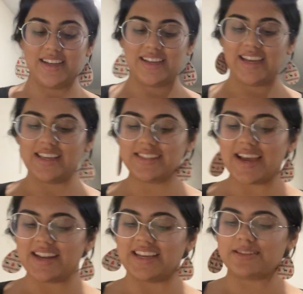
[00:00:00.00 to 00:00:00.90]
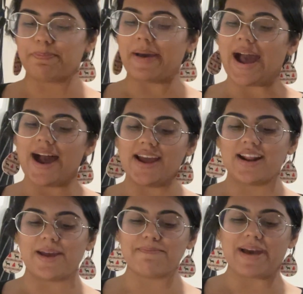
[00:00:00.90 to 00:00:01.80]
He said he's bad.
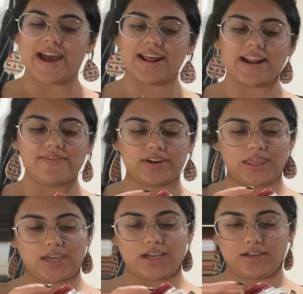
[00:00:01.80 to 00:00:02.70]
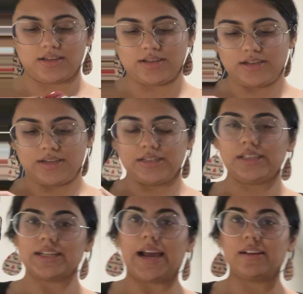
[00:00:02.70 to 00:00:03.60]
I'm bad at everything.
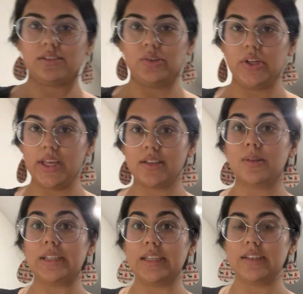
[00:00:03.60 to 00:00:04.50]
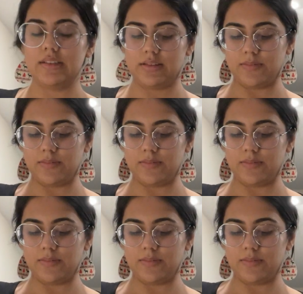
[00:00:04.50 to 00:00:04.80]
He's a that's what he is.